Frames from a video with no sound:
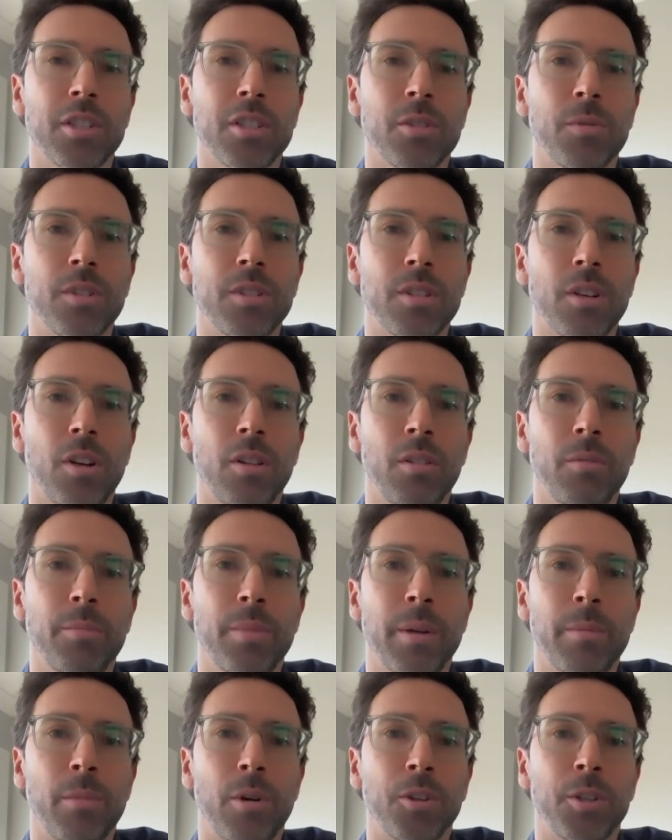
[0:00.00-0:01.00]
So it's all
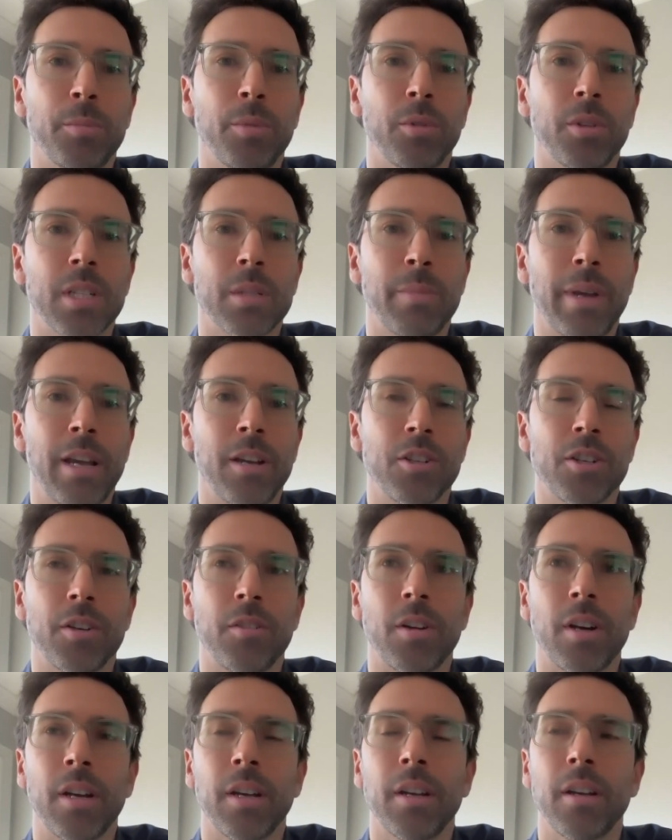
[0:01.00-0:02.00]
been multiple expansion,
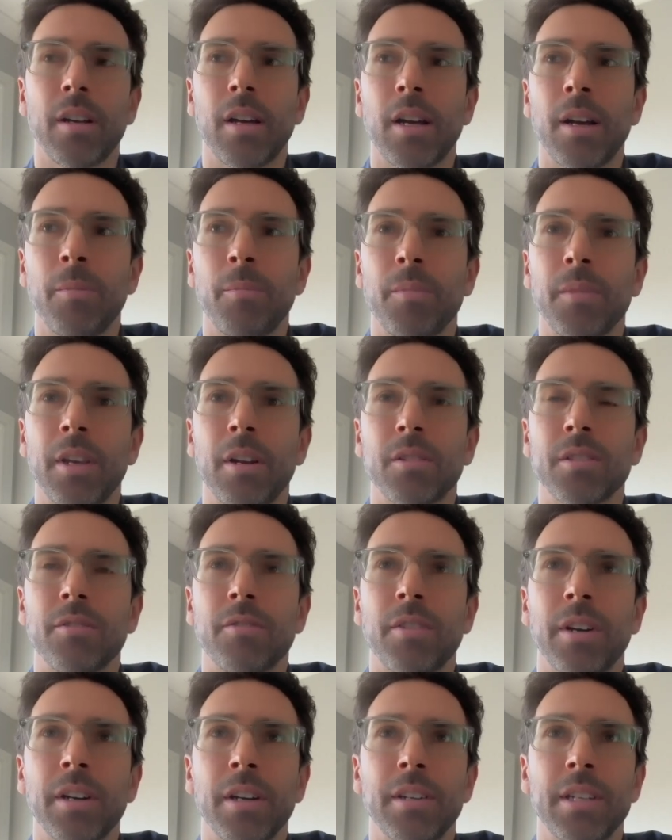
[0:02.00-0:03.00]
right? It's a
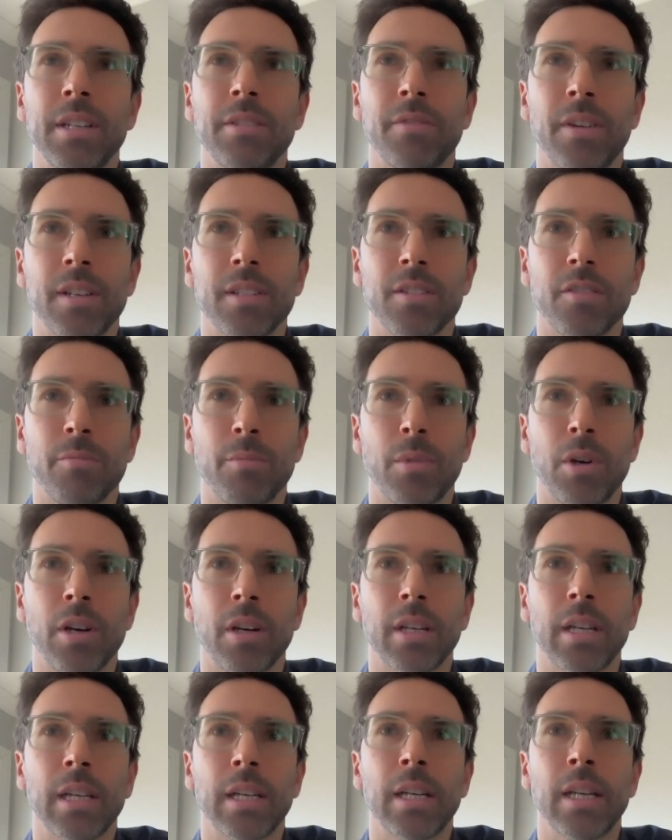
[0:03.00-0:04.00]
very defensive
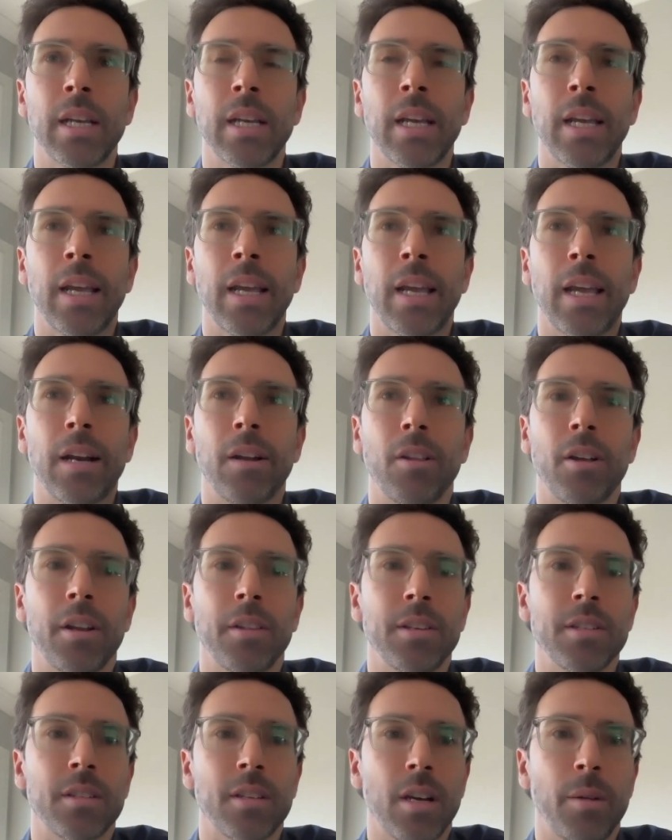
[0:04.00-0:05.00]
market, and a lot of
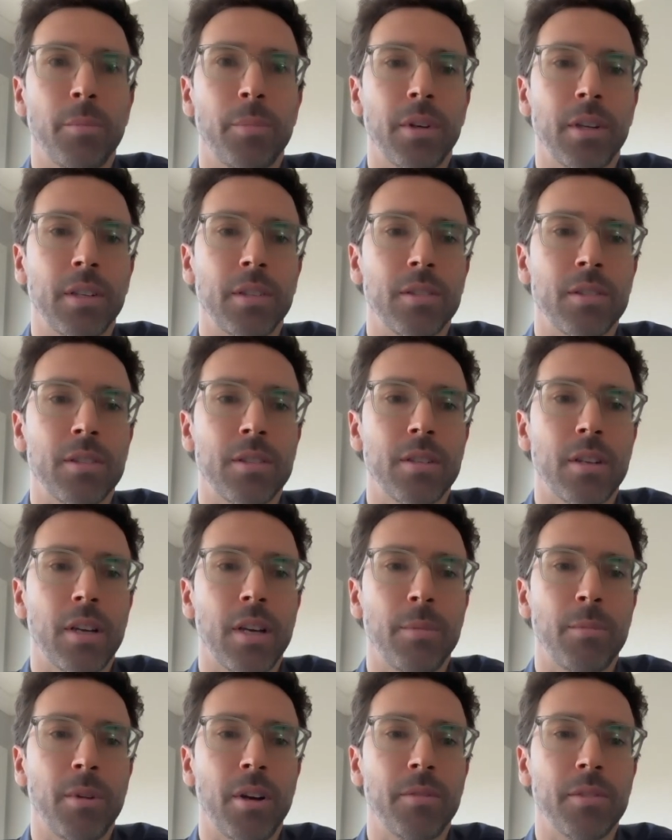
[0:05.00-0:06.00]
these companies
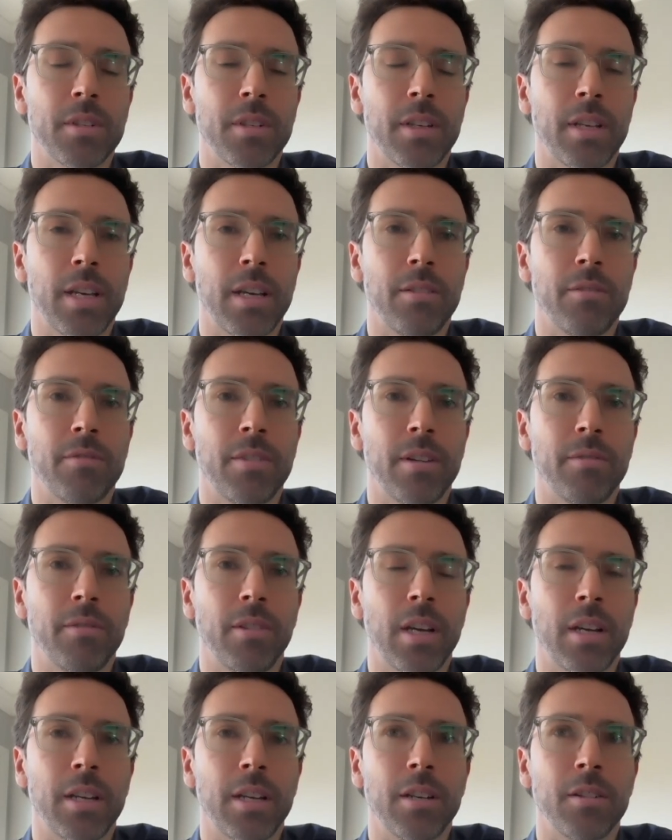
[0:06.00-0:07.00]
obviously have
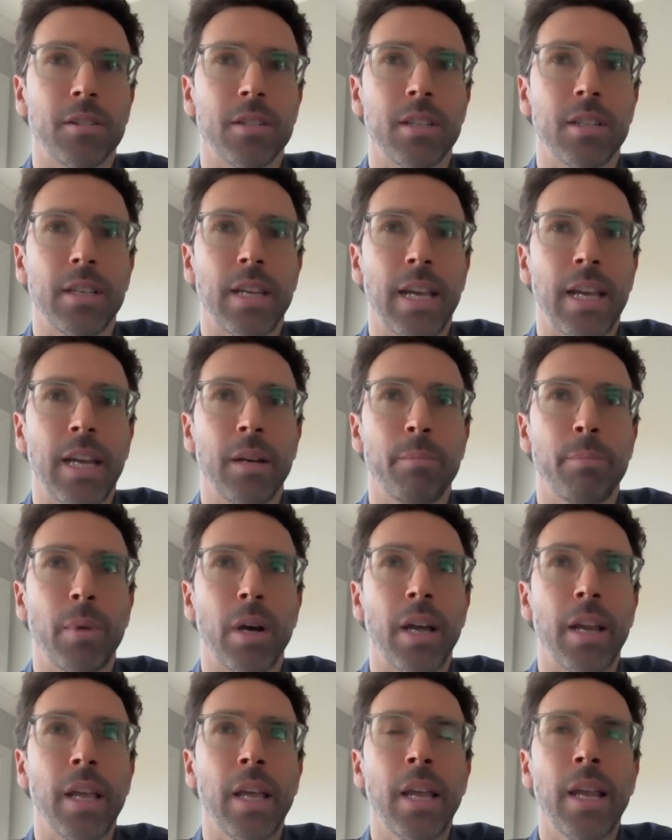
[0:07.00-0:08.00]
led year to date,
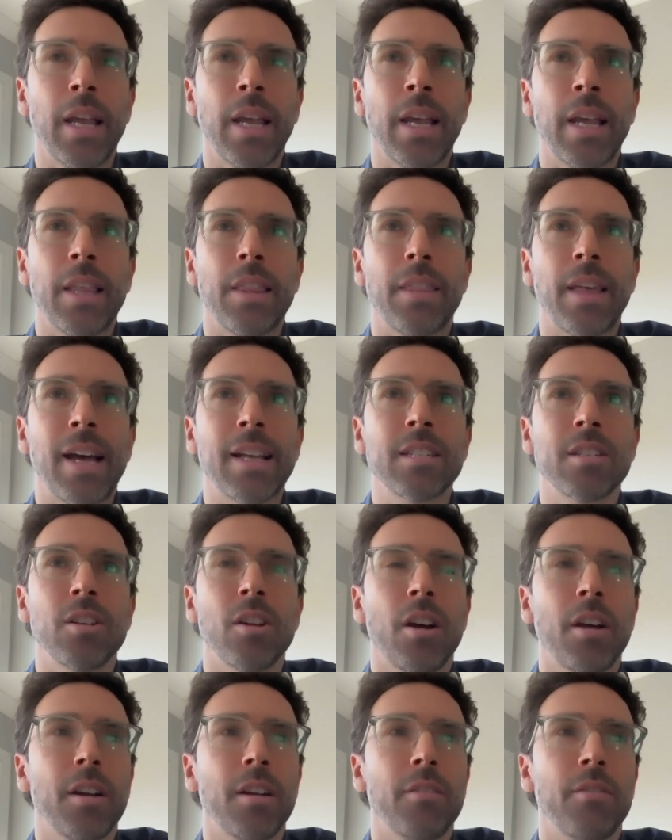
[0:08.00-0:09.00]
but that's
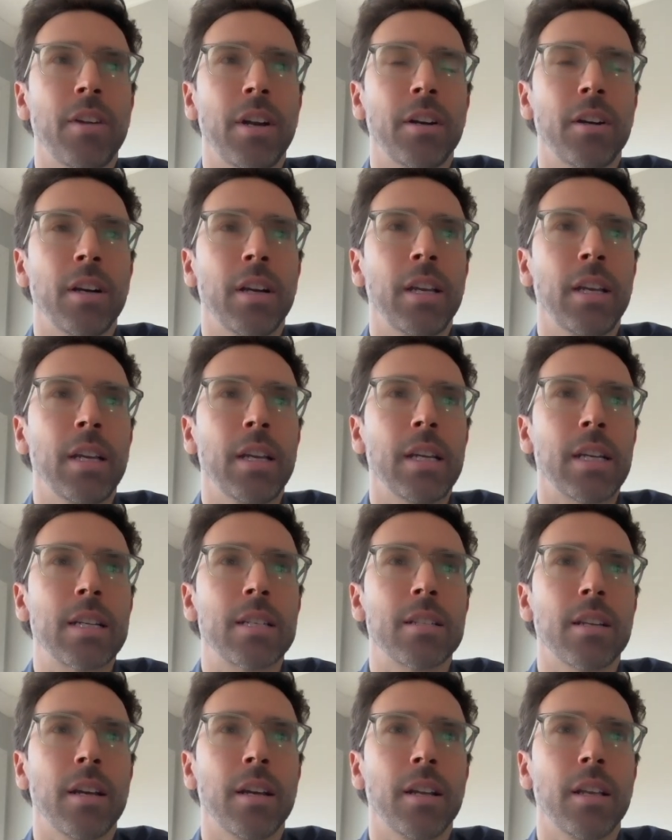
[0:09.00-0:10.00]
not a very
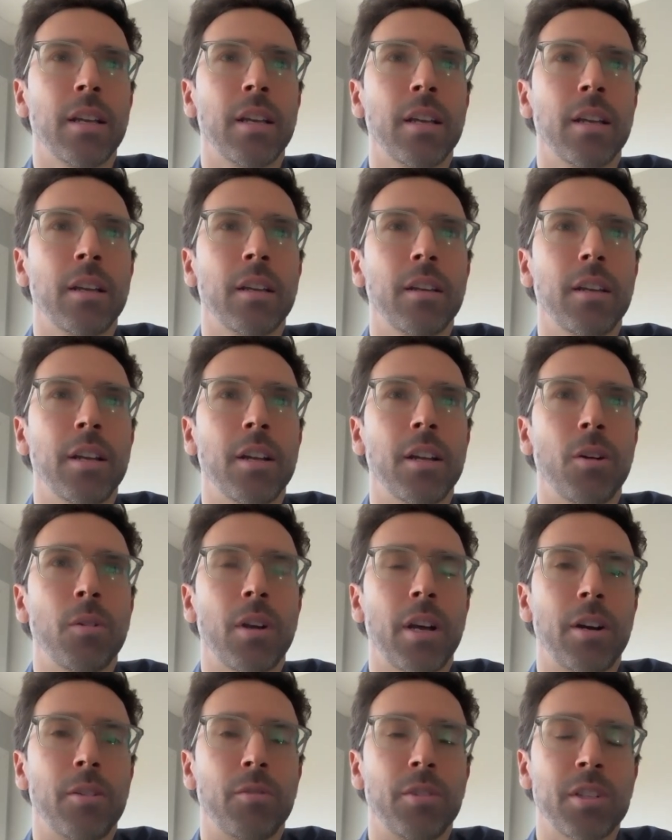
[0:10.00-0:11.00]
exciting,
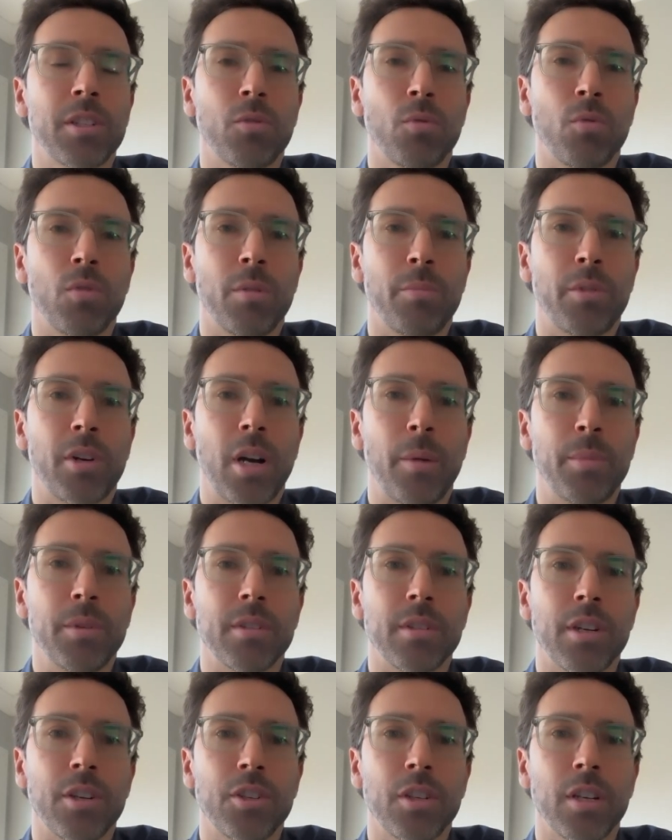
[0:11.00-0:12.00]
kind of risk reward
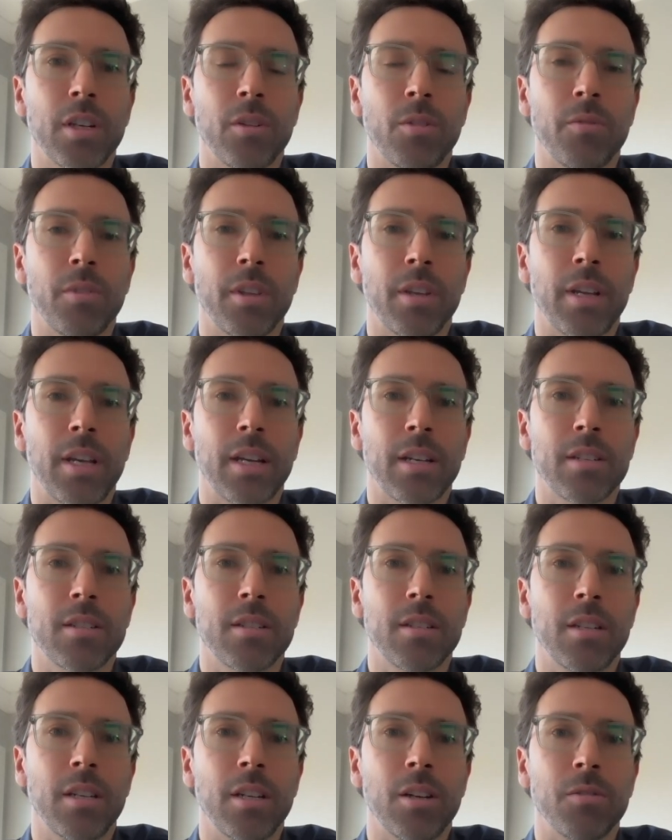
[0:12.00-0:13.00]
proposition over the
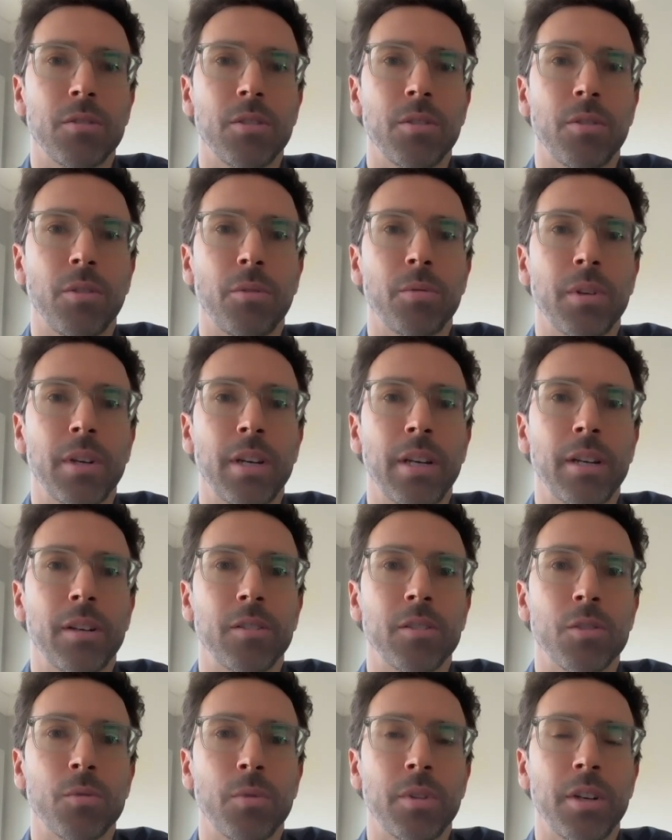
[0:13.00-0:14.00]
next, 2 to 3
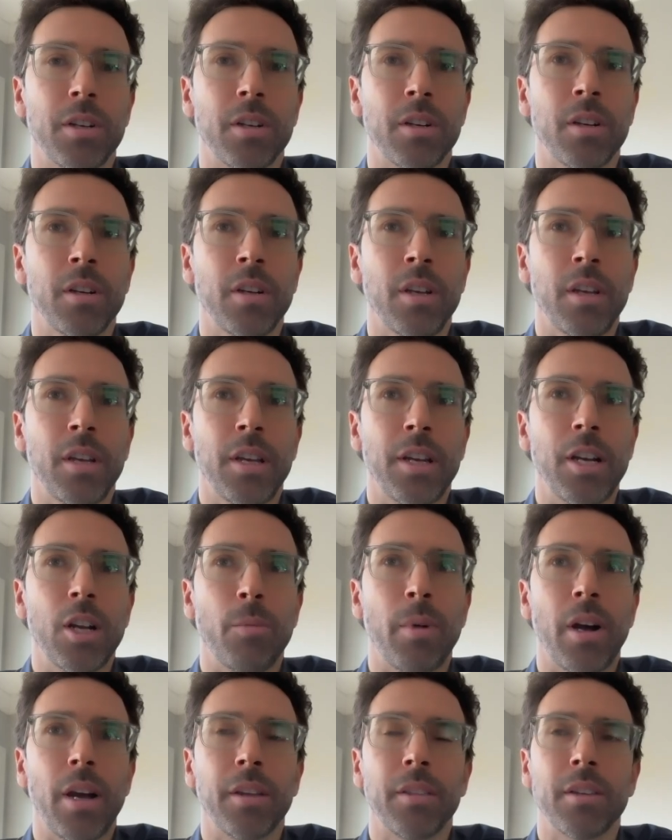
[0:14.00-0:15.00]
years when you're
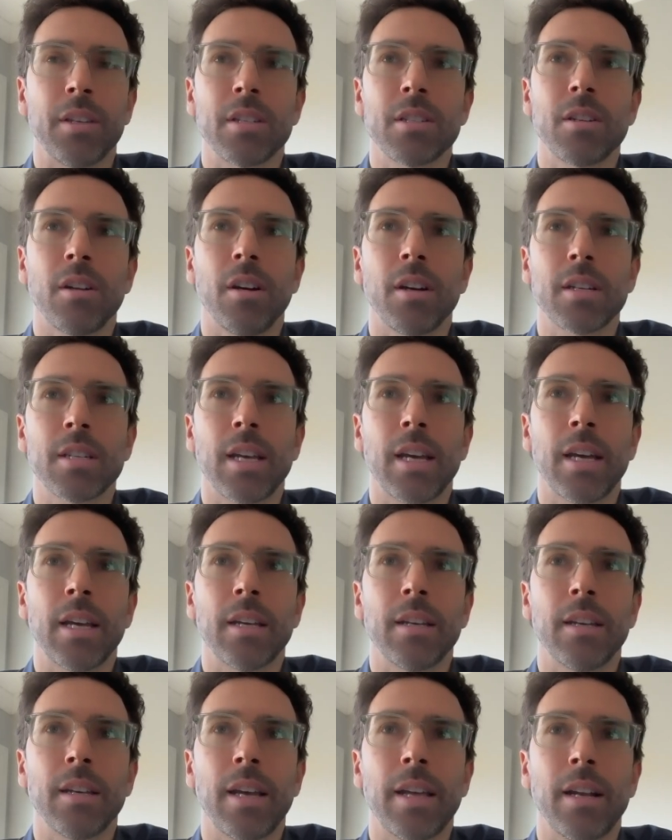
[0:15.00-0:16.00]
buying these stocks
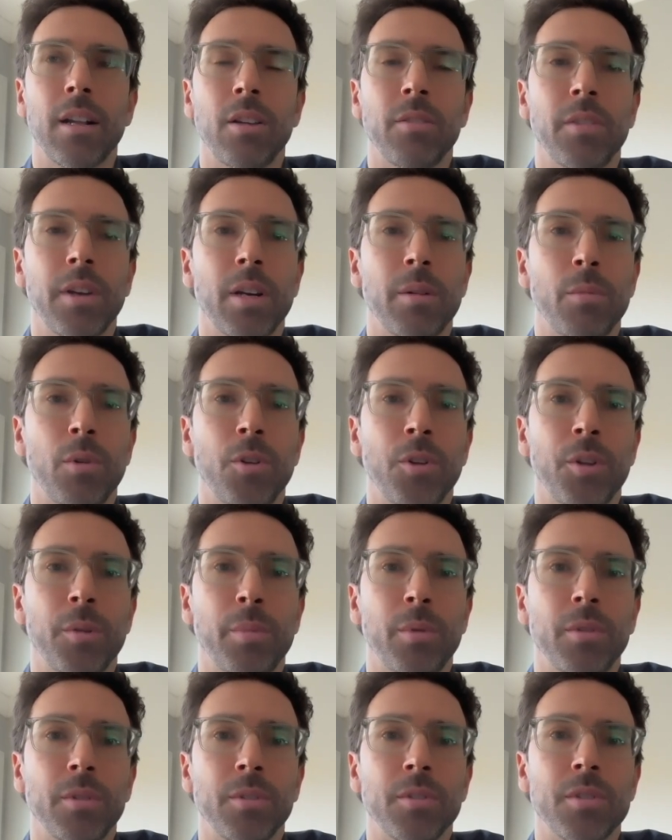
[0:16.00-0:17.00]
at elevated
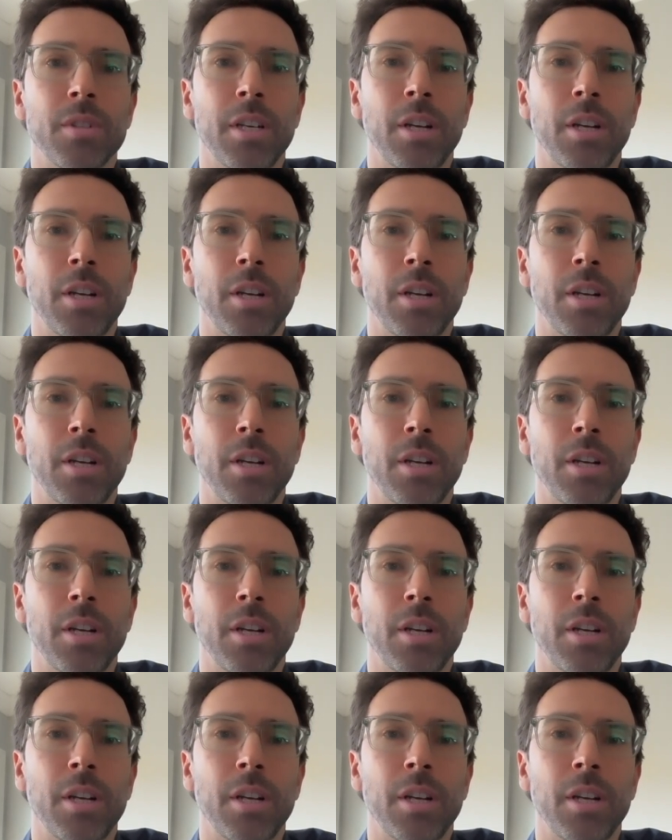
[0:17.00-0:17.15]
multiples.